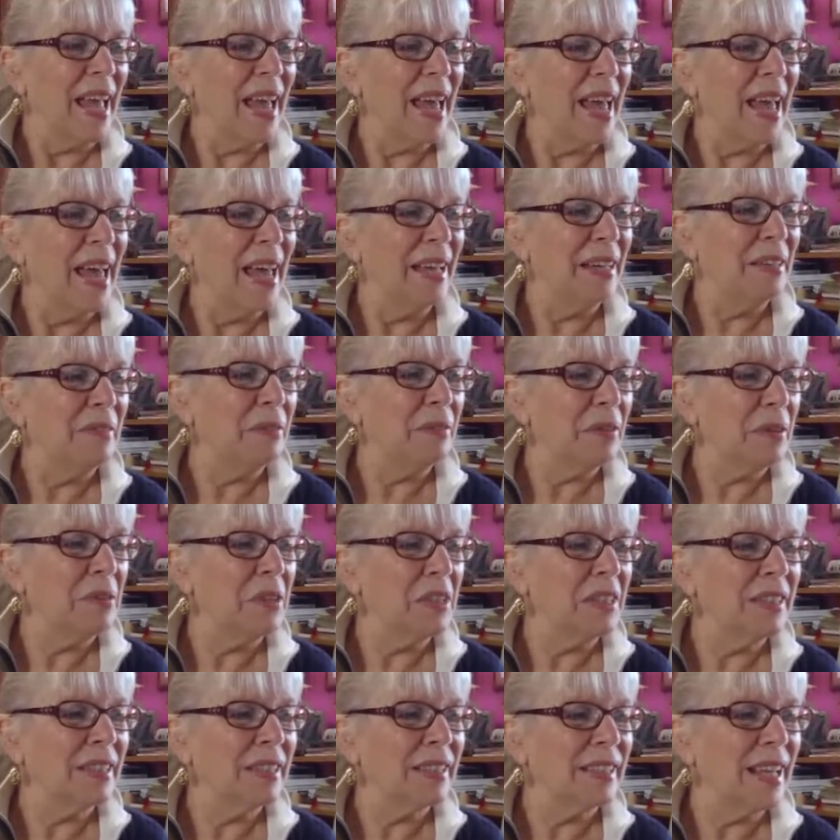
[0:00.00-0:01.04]
And
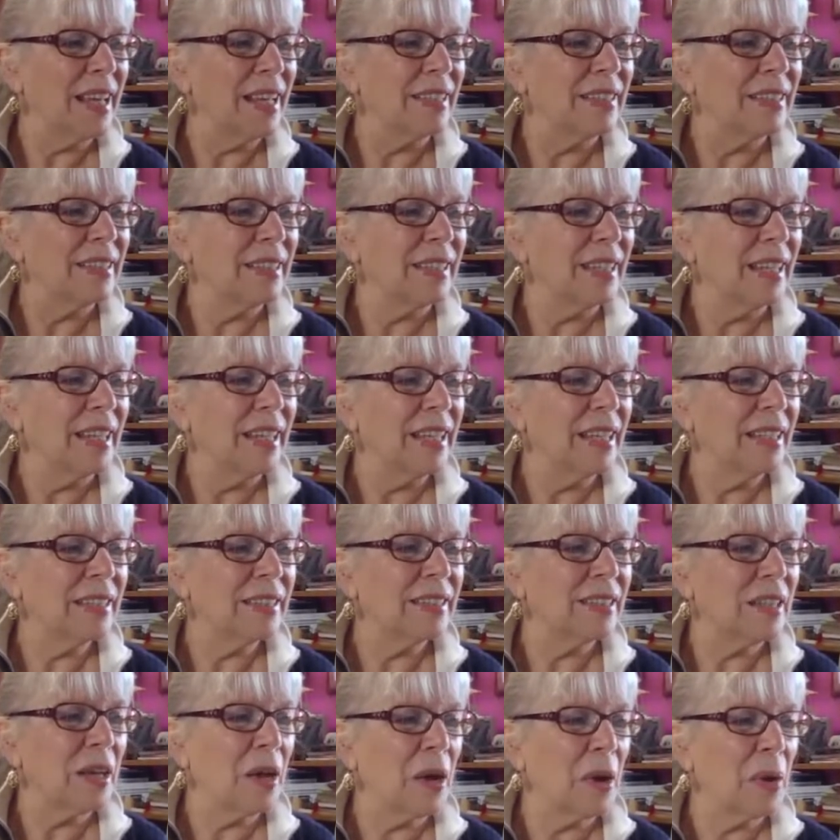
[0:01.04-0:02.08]
Vivian says,
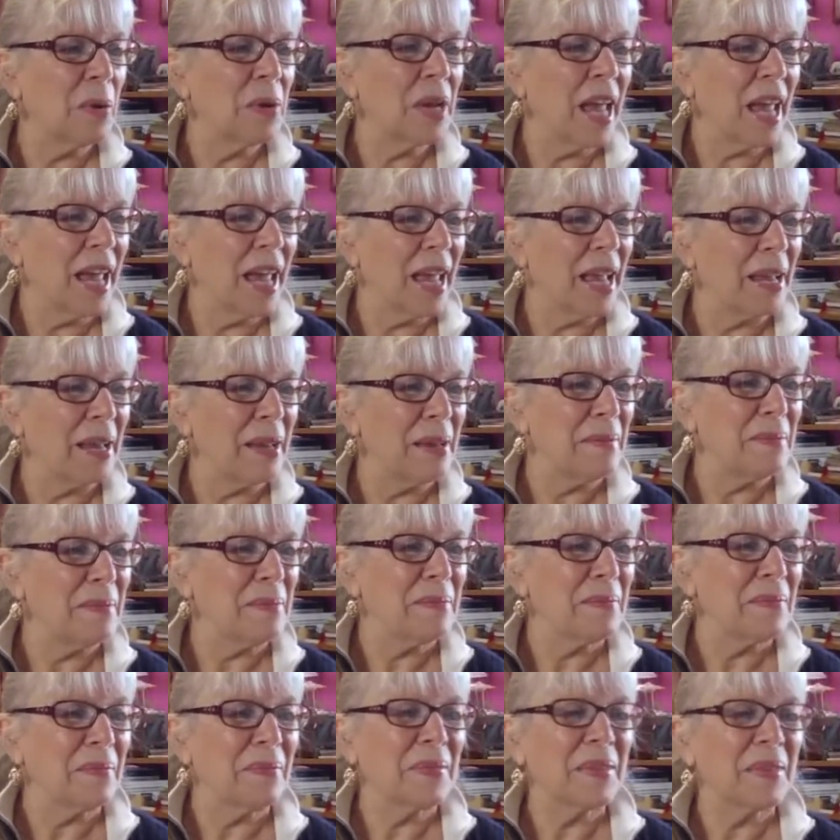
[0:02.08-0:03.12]
it's okay.
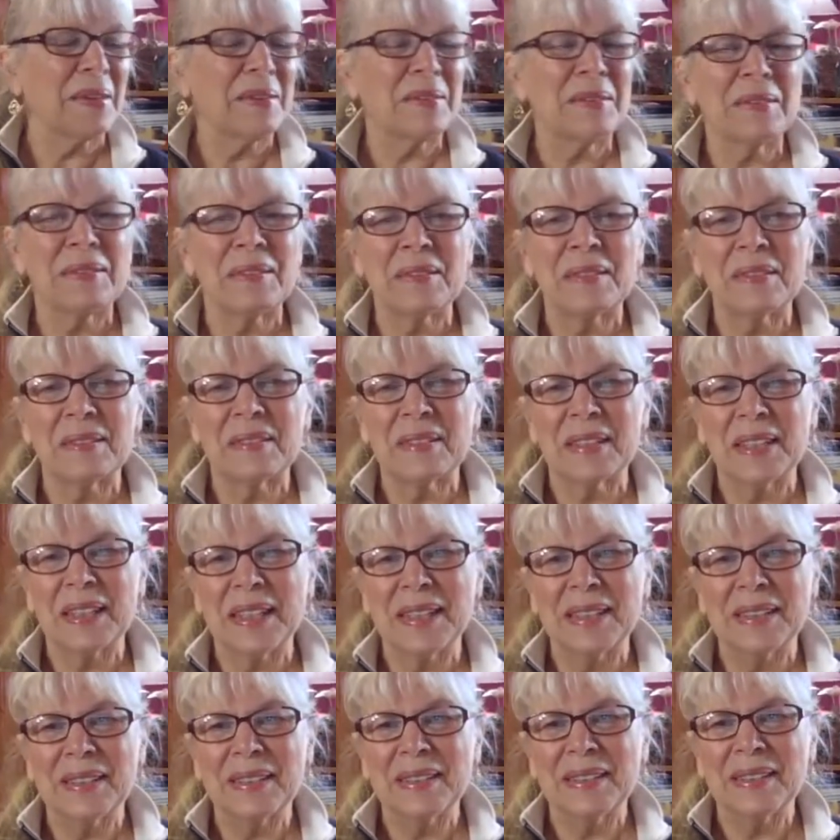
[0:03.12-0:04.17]
All right.